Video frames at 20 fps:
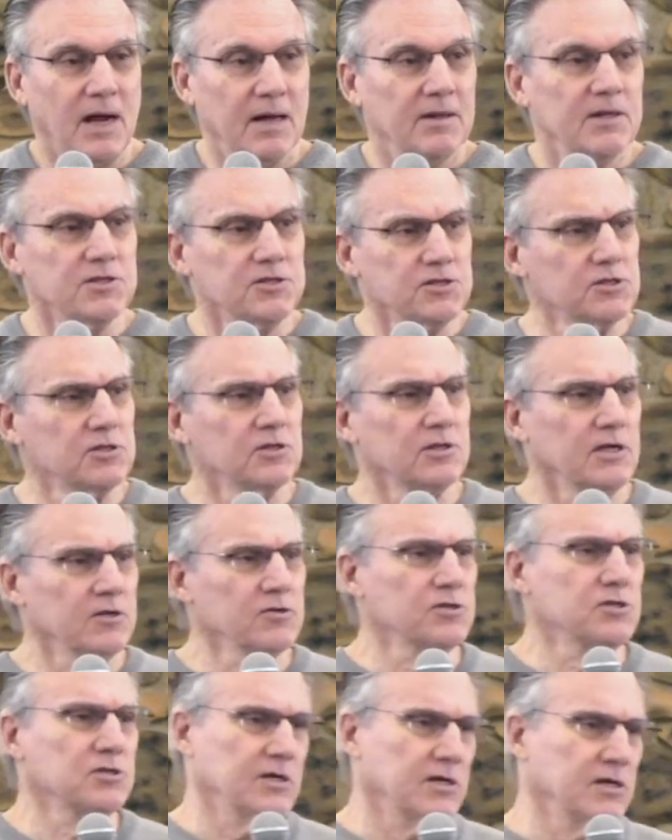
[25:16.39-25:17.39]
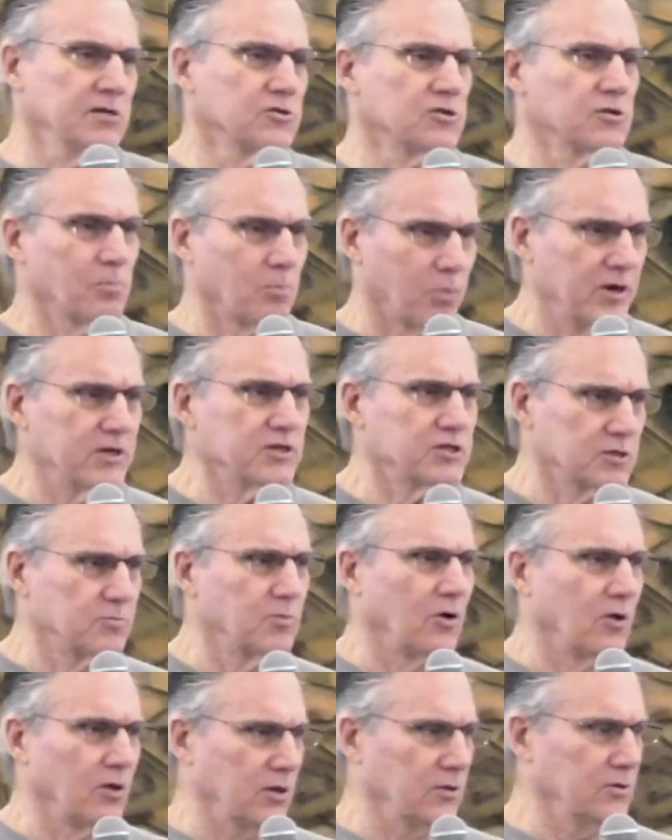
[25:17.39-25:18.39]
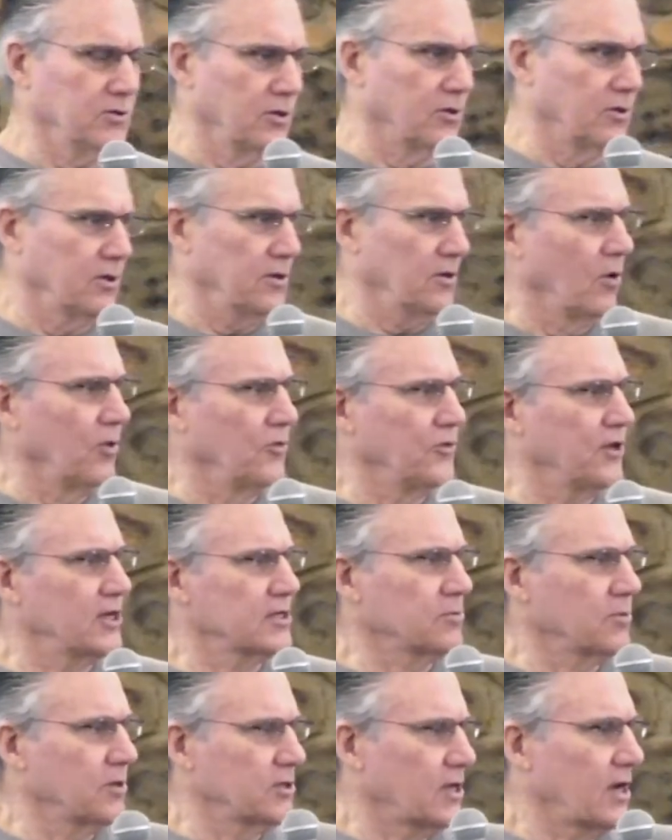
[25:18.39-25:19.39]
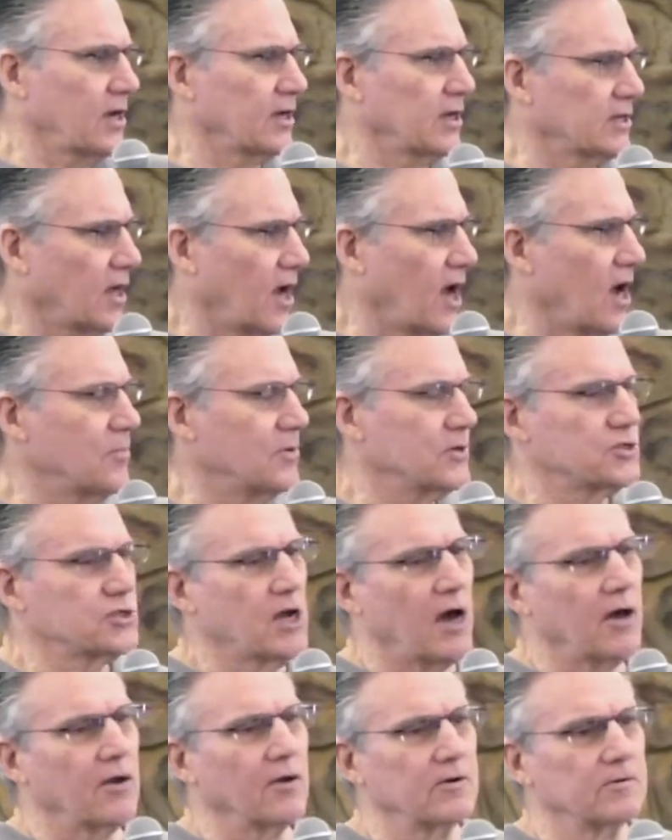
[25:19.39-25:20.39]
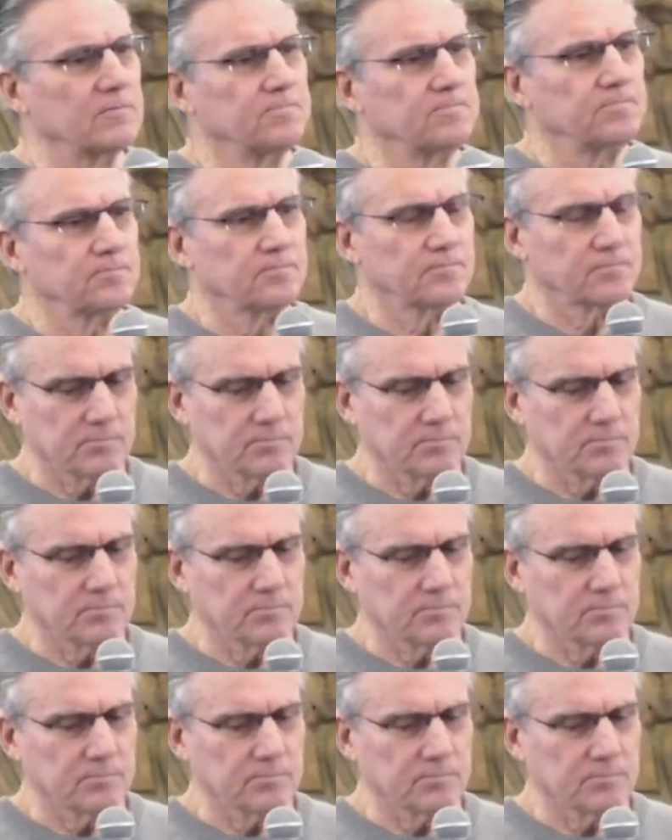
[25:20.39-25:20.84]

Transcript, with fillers: And this is the, here's, the, here's the principle. You know, the Old Testament's like a type and shadow.